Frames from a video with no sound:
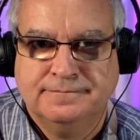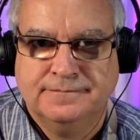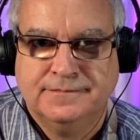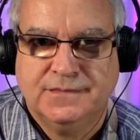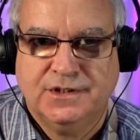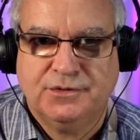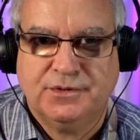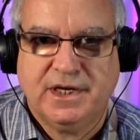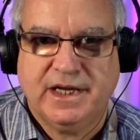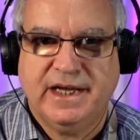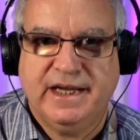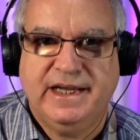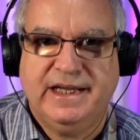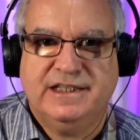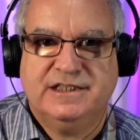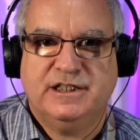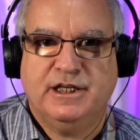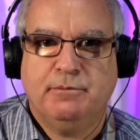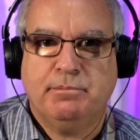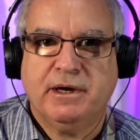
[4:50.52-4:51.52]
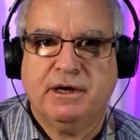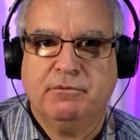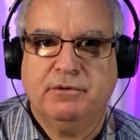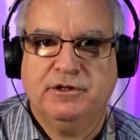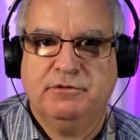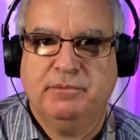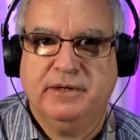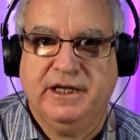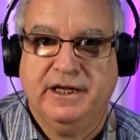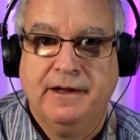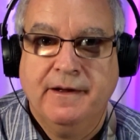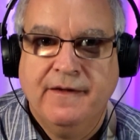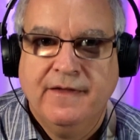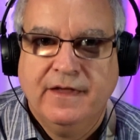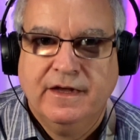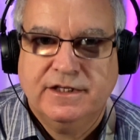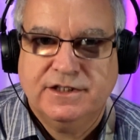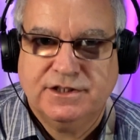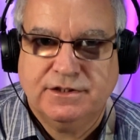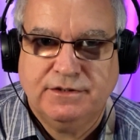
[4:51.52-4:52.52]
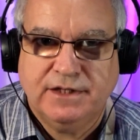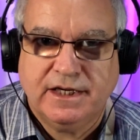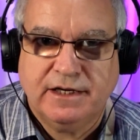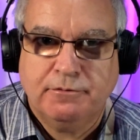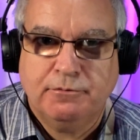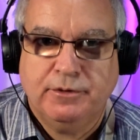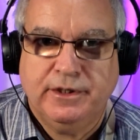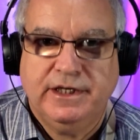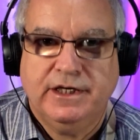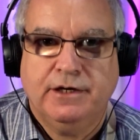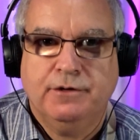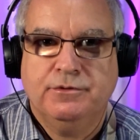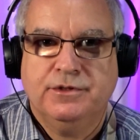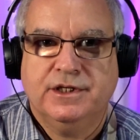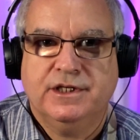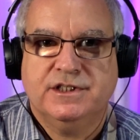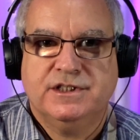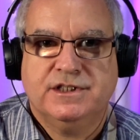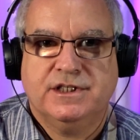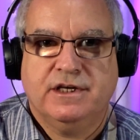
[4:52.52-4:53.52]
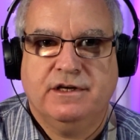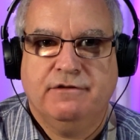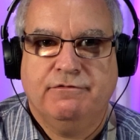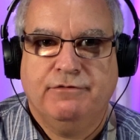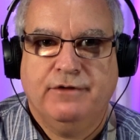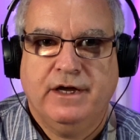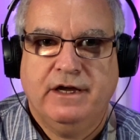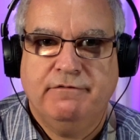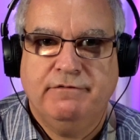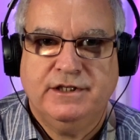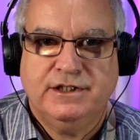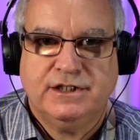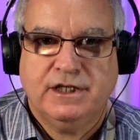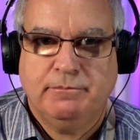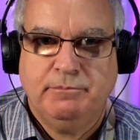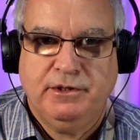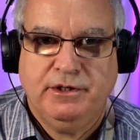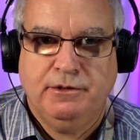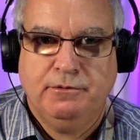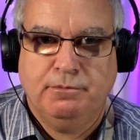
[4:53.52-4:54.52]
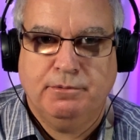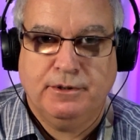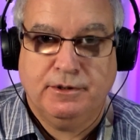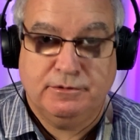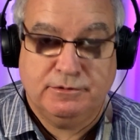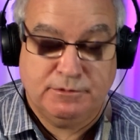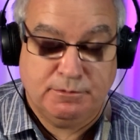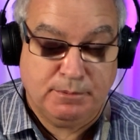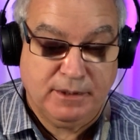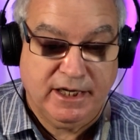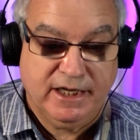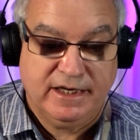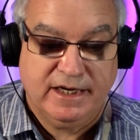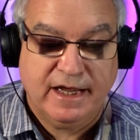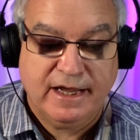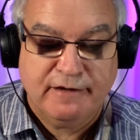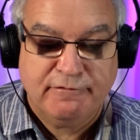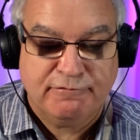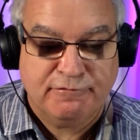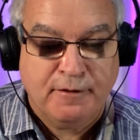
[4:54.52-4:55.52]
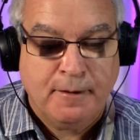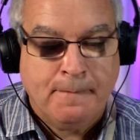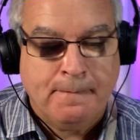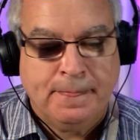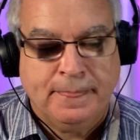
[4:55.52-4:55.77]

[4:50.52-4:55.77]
Okay, so you're back with me. So now we know that for every time you play an F,